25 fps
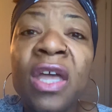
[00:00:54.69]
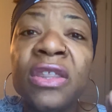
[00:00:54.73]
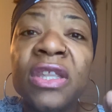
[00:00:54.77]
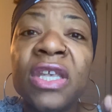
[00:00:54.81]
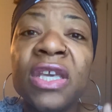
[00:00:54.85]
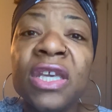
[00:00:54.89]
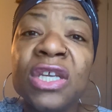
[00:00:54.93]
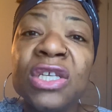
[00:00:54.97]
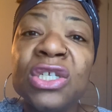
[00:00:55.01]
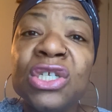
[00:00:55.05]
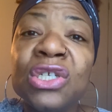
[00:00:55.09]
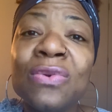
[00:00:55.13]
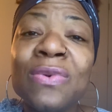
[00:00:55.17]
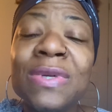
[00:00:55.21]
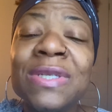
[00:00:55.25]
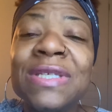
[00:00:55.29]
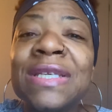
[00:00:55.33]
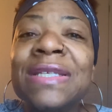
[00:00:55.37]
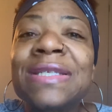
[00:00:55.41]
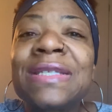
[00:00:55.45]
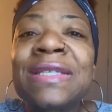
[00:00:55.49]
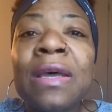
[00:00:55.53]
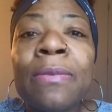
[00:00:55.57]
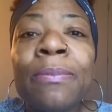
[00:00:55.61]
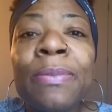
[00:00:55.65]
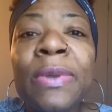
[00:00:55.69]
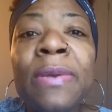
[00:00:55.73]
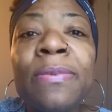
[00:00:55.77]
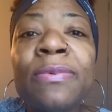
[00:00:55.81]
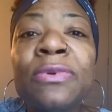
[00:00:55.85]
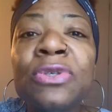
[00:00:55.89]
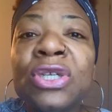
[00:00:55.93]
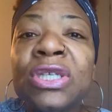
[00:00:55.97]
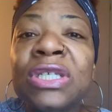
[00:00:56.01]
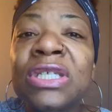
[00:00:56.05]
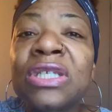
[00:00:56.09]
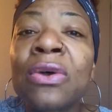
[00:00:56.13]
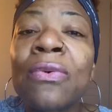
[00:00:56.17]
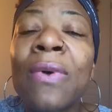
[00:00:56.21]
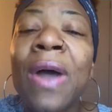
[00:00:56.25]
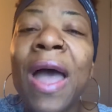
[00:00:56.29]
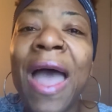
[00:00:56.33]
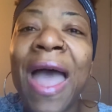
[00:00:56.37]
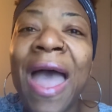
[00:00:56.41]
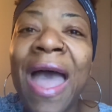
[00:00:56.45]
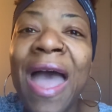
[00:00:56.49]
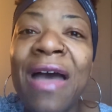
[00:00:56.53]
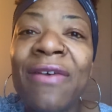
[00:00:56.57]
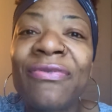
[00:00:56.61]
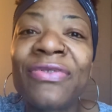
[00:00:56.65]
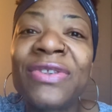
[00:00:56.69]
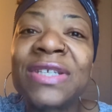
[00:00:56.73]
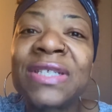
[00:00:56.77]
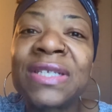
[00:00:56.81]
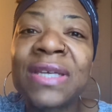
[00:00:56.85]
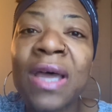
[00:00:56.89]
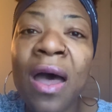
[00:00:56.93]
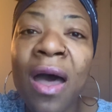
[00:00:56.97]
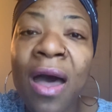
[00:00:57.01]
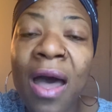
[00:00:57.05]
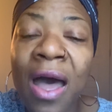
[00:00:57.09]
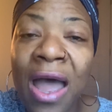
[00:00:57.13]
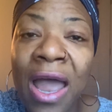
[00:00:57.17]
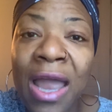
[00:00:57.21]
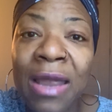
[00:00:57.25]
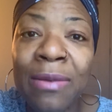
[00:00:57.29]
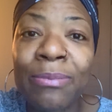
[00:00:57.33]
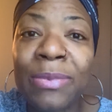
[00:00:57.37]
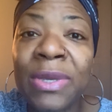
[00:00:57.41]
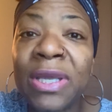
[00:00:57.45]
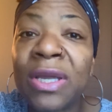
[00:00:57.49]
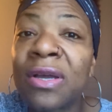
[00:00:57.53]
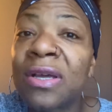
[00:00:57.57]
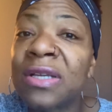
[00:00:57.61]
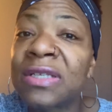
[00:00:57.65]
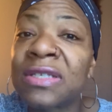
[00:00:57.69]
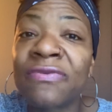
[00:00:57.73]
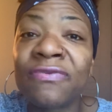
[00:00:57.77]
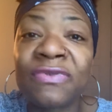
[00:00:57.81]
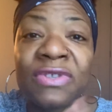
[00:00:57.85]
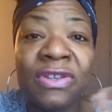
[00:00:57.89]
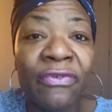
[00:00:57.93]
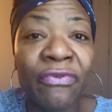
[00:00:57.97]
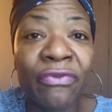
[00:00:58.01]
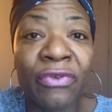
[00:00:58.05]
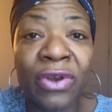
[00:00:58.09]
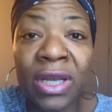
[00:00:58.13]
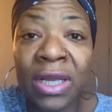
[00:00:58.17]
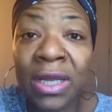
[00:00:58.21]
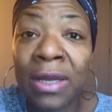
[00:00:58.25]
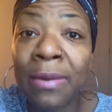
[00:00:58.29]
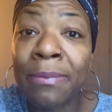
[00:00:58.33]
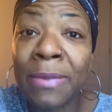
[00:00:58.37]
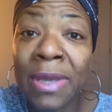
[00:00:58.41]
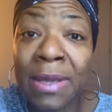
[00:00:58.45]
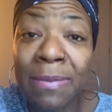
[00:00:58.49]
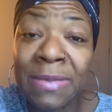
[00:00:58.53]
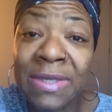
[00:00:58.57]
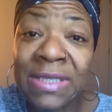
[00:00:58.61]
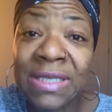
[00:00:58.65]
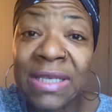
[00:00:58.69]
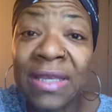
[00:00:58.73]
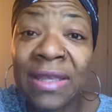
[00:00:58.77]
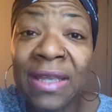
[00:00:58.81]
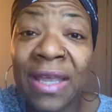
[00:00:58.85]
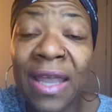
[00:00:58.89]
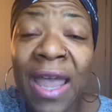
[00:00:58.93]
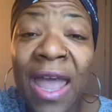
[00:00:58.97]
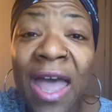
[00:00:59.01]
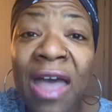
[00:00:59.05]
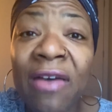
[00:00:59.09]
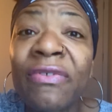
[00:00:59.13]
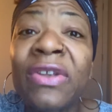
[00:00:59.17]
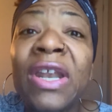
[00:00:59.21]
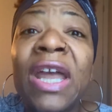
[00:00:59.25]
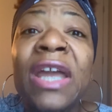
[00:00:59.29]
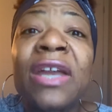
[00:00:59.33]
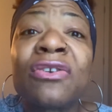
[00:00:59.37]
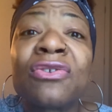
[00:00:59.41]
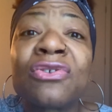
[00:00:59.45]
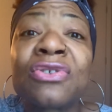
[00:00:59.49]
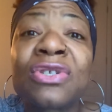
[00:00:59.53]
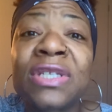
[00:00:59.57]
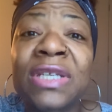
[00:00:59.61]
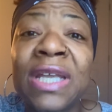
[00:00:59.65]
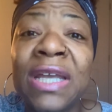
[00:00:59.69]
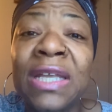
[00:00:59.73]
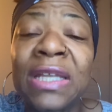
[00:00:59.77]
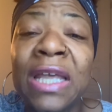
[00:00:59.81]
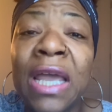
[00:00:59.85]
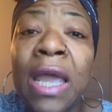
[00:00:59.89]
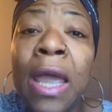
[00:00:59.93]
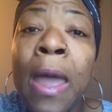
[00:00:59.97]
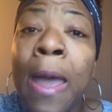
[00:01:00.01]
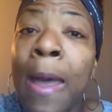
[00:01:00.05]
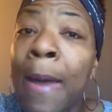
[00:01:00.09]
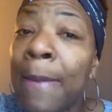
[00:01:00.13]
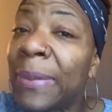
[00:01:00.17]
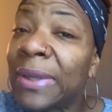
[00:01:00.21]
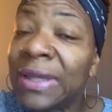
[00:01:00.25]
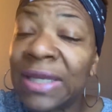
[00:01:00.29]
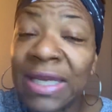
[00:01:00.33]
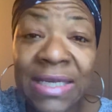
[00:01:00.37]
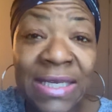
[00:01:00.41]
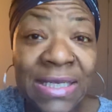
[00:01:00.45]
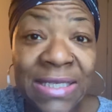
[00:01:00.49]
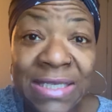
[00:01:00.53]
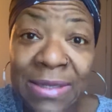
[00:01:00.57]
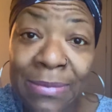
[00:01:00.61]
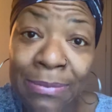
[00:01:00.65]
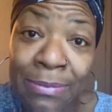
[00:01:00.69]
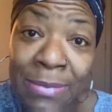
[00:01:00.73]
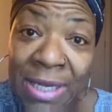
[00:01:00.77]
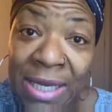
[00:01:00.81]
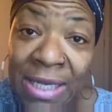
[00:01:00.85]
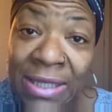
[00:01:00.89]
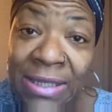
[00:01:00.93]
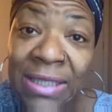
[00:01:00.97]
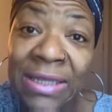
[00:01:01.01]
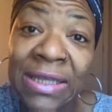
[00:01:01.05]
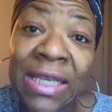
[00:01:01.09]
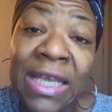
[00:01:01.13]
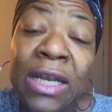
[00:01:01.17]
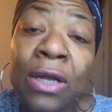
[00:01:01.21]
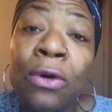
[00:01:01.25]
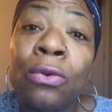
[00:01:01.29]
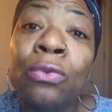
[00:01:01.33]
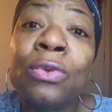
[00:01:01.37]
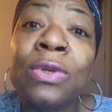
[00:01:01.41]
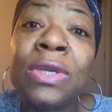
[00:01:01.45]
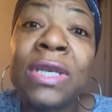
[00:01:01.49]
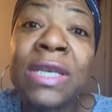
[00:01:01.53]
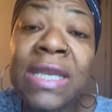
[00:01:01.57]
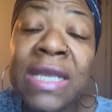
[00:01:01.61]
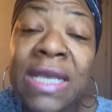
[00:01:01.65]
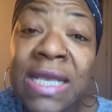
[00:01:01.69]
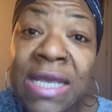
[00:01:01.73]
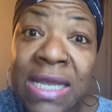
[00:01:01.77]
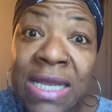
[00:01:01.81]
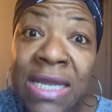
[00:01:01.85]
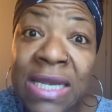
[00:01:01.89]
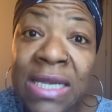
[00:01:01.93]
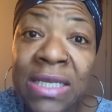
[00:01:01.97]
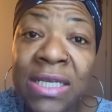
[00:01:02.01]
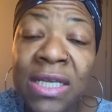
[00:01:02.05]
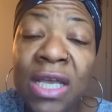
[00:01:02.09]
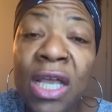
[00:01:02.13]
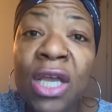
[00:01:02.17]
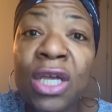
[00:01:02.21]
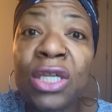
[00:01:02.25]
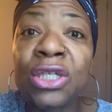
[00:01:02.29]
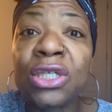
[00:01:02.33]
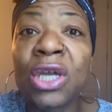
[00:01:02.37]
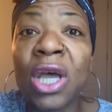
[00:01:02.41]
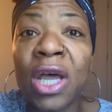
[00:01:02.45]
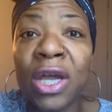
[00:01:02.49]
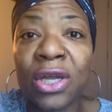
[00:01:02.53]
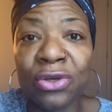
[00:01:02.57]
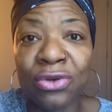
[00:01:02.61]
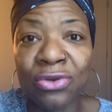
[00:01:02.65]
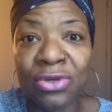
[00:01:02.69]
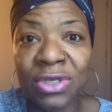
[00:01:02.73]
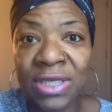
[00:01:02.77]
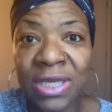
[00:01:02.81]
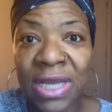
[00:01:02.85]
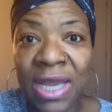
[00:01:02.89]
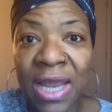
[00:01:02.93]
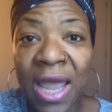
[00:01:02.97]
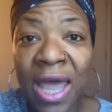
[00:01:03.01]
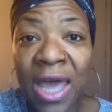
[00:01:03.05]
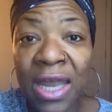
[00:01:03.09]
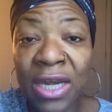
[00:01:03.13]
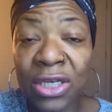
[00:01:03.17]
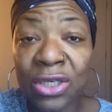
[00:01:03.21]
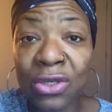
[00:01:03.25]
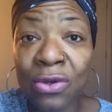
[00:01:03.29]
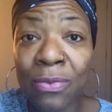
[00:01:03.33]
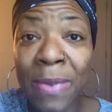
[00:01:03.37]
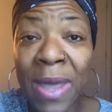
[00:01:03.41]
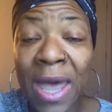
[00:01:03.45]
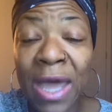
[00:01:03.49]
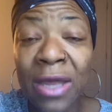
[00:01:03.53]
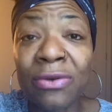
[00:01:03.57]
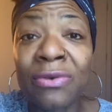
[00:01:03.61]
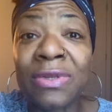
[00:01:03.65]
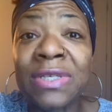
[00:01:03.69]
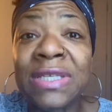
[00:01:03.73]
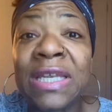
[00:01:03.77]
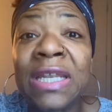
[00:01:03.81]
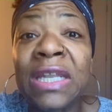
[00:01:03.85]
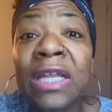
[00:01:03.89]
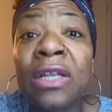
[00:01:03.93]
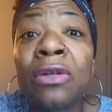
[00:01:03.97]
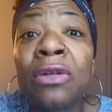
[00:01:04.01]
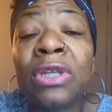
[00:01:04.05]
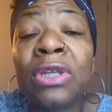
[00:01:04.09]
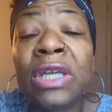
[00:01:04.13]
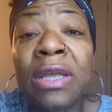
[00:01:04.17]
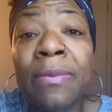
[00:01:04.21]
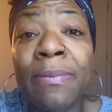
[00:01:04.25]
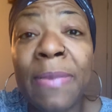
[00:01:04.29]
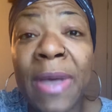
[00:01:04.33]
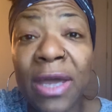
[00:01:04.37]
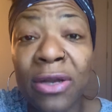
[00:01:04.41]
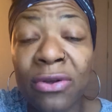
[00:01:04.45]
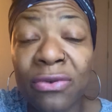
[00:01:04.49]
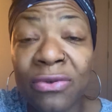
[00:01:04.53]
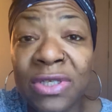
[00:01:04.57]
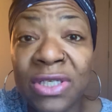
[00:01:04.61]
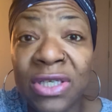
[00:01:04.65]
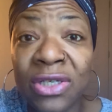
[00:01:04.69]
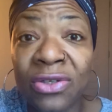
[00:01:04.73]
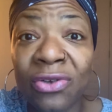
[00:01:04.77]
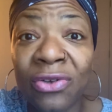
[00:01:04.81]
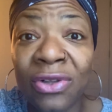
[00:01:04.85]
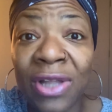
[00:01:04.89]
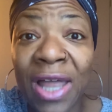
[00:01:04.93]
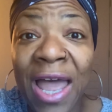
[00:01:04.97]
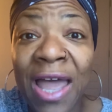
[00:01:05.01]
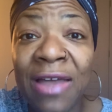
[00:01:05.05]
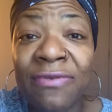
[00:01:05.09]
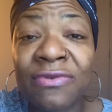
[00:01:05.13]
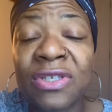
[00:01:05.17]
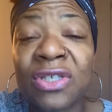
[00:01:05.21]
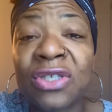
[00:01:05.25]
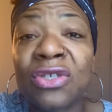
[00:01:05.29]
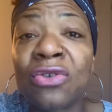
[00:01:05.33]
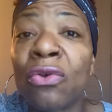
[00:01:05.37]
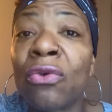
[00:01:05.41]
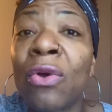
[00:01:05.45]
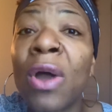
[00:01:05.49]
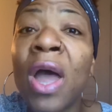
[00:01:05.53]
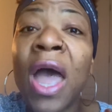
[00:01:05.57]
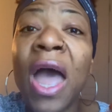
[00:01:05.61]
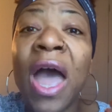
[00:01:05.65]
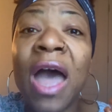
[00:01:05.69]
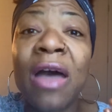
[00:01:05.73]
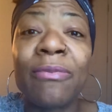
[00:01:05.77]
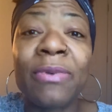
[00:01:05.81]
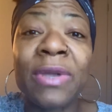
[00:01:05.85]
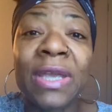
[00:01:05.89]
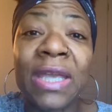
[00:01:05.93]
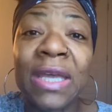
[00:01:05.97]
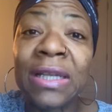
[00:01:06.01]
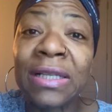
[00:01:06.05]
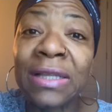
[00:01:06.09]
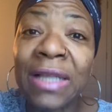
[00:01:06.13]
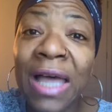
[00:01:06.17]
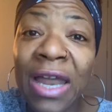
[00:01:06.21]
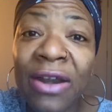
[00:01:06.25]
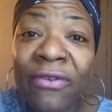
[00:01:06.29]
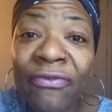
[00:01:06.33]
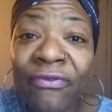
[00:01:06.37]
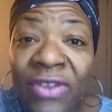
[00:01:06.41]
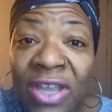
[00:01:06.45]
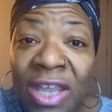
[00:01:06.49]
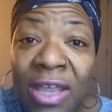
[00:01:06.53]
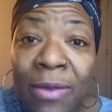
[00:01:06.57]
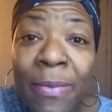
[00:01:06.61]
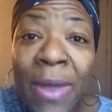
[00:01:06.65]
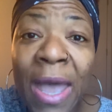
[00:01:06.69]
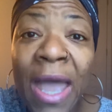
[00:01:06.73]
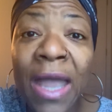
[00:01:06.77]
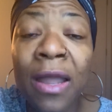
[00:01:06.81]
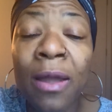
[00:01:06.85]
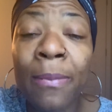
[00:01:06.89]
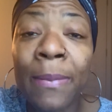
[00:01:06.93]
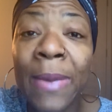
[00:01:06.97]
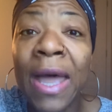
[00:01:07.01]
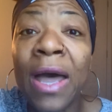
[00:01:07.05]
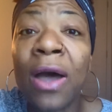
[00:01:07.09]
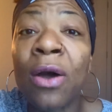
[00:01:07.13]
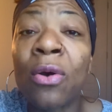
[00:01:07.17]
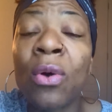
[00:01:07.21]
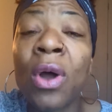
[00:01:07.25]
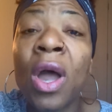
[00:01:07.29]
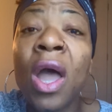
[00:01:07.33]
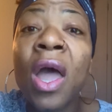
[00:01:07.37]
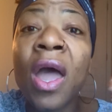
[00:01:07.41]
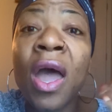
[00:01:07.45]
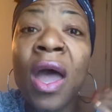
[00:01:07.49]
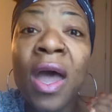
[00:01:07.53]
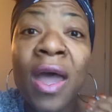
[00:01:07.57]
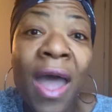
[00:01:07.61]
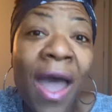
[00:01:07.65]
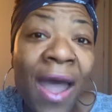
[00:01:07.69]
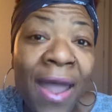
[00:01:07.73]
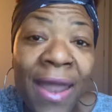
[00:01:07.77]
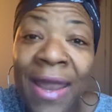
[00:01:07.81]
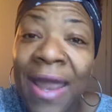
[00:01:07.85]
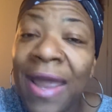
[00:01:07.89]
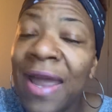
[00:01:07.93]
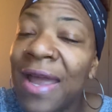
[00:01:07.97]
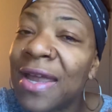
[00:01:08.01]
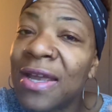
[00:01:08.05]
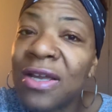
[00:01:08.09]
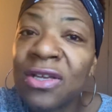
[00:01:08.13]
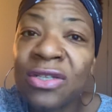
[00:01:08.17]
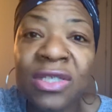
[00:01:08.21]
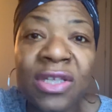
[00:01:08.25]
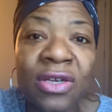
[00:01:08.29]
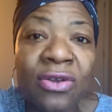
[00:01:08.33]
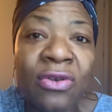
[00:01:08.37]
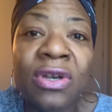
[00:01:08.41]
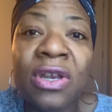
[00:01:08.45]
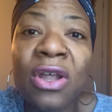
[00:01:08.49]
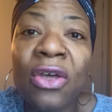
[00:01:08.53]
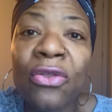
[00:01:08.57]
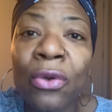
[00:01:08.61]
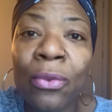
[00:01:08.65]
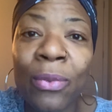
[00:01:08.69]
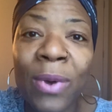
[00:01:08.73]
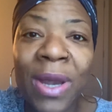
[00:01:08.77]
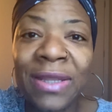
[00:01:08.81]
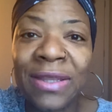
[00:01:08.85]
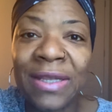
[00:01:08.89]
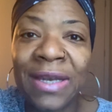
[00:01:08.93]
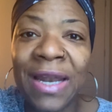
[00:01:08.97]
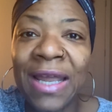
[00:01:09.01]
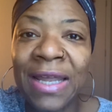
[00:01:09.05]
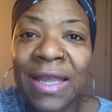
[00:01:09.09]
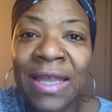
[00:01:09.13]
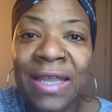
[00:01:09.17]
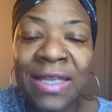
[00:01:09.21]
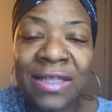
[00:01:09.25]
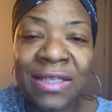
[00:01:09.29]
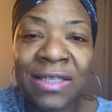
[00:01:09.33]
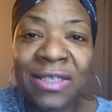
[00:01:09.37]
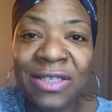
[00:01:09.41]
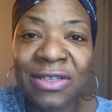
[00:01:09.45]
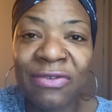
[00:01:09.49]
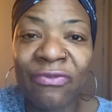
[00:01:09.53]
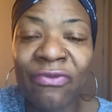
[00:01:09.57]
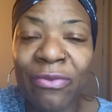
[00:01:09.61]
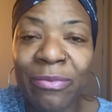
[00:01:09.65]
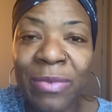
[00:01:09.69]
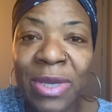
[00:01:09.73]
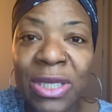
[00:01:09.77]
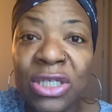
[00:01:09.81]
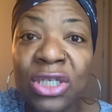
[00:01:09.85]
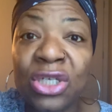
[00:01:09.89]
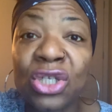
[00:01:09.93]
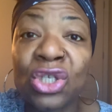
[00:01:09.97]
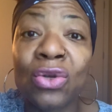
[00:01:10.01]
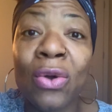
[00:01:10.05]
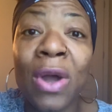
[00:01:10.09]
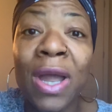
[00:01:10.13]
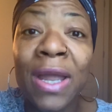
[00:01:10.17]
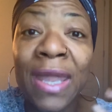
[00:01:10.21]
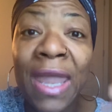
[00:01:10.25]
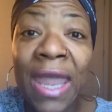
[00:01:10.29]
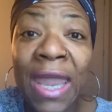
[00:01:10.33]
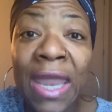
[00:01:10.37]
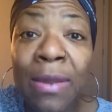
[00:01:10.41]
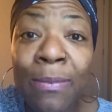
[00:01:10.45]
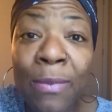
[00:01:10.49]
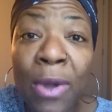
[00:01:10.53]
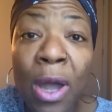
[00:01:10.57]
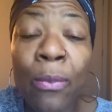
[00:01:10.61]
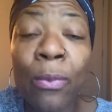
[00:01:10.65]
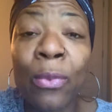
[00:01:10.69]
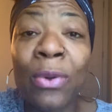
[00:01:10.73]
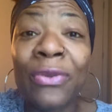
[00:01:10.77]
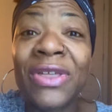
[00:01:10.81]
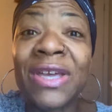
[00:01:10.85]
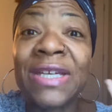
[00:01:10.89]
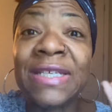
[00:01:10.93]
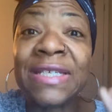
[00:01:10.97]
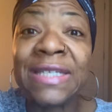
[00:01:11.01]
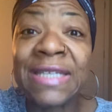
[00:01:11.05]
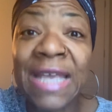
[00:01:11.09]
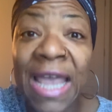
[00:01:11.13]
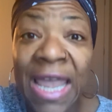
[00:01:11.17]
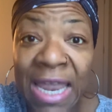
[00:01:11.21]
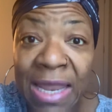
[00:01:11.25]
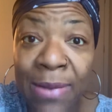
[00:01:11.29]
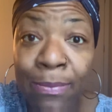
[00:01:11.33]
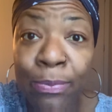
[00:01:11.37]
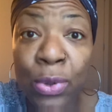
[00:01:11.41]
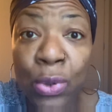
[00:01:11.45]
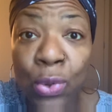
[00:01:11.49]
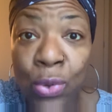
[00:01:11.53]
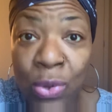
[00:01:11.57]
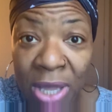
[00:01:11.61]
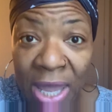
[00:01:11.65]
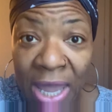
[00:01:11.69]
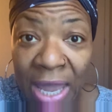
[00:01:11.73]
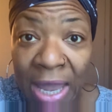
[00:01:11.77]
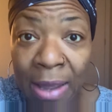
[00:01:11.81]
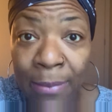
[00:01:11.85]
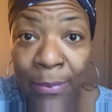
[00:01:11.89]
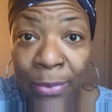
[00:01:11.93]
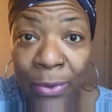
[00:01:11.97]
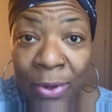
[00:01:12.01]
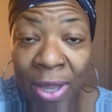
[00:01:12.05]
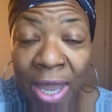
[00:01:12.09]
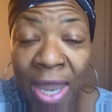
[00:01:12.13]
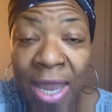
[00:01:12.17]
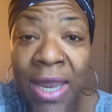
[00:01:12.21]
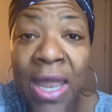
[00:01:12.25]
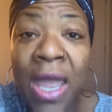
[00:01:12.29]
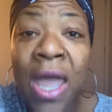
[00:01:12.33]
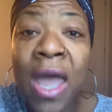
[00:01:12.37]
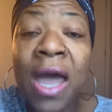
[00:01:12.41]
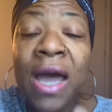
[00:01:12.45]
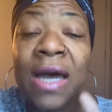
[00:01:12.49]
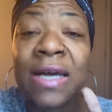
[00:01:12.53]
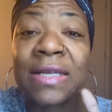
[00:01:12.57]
The issue is that some people just don't have the time because of different commitments that they have. And I understand that, but that doesn't mean that they don't need to understand how to do boundaries and need boundaries in their lives. And so I've been getting a lot of feedback about, hey, is there another way that I can get this information? So I came up with a day boot camp, okay?